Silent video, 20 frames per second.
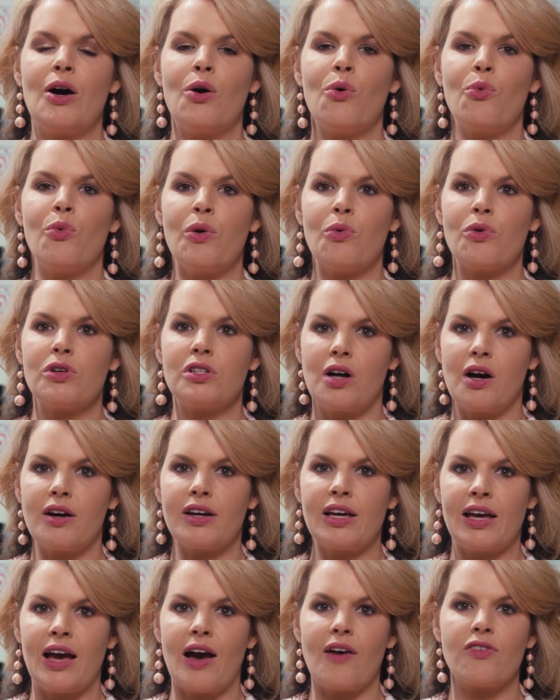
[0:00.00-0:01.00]
we were
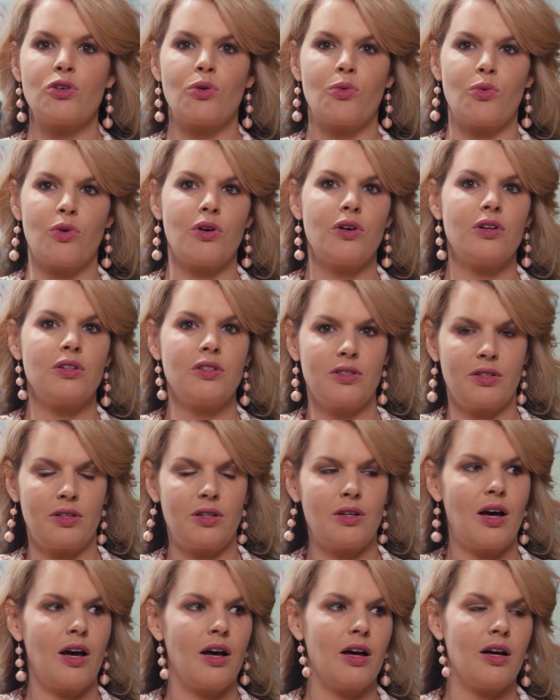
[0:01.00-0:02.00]
talking afterward,
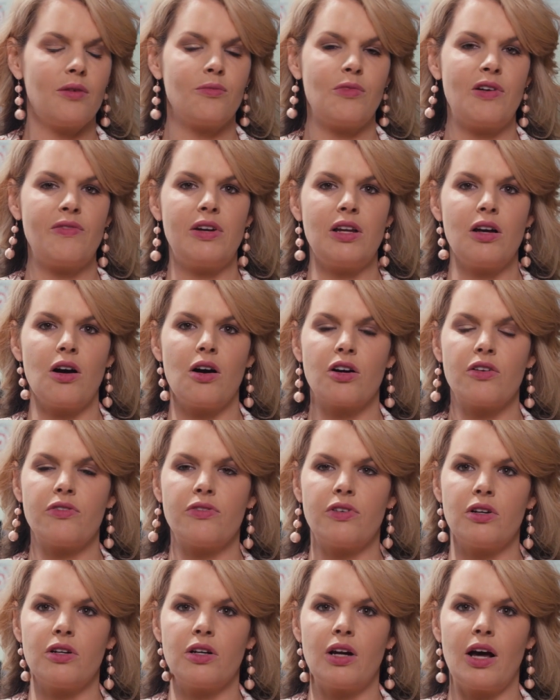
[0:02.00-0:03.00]
my
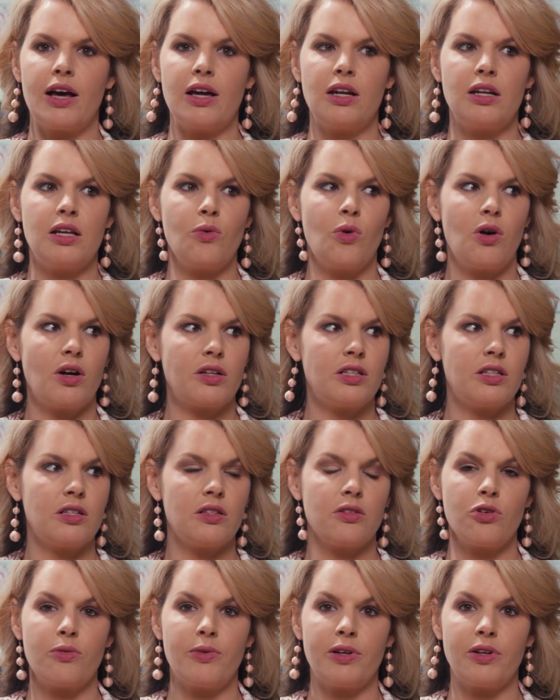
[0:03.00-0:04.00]
videographer and I, and he walked into the
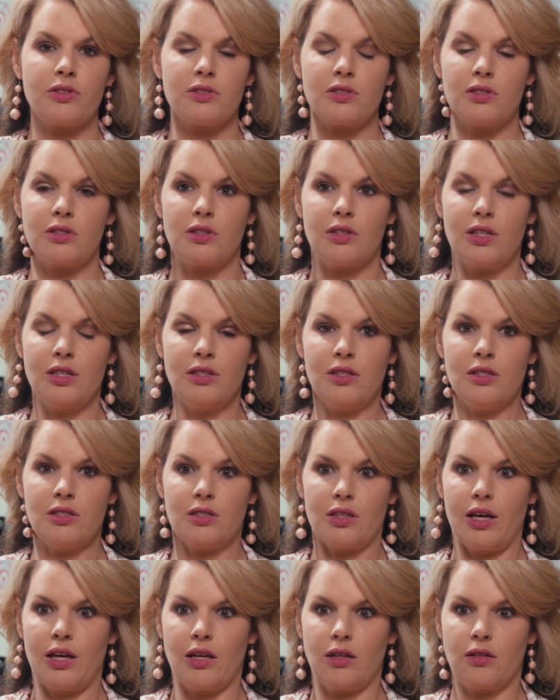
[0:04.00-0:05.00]
room and he goes, "This is
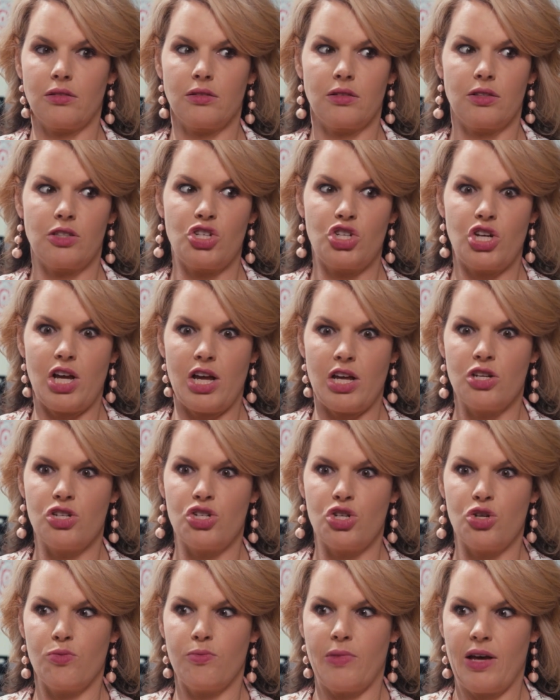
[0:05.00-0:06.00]
like change
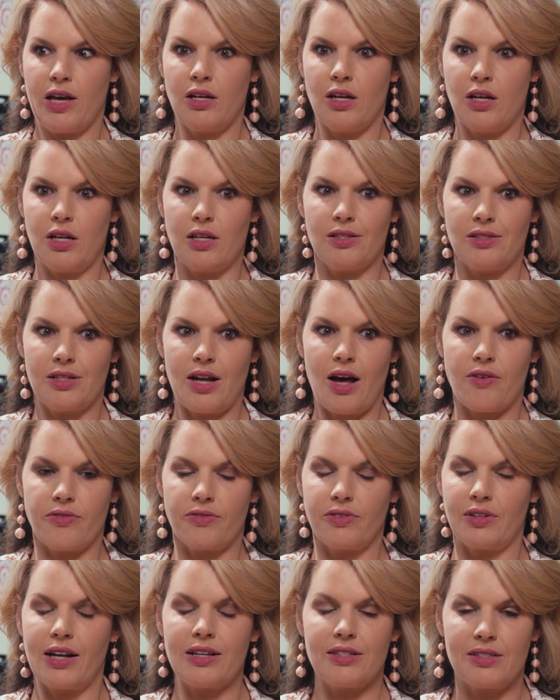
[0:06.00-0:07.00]
humanity stuff."
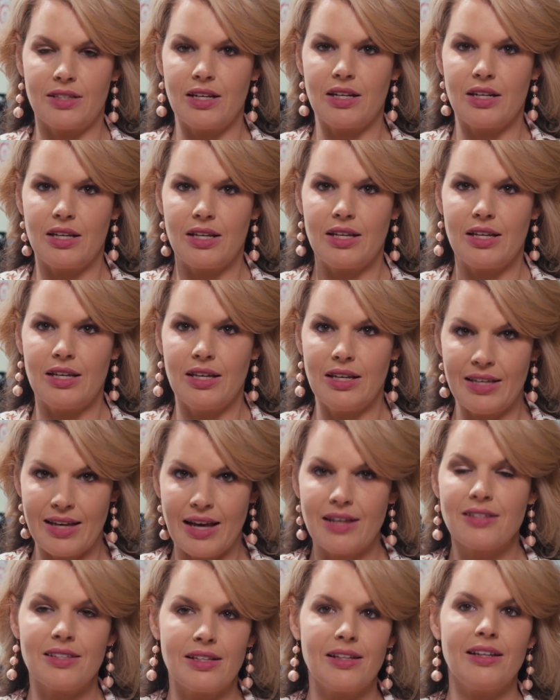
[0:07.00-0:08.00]
And I said,
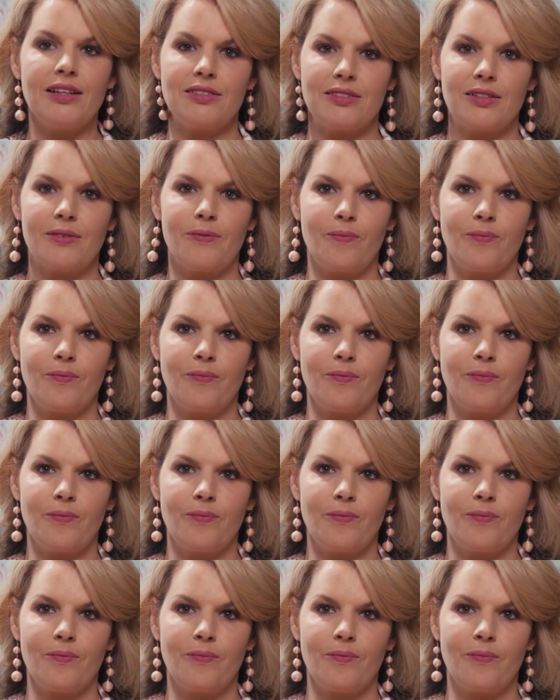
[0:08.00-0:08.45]
yes, it is.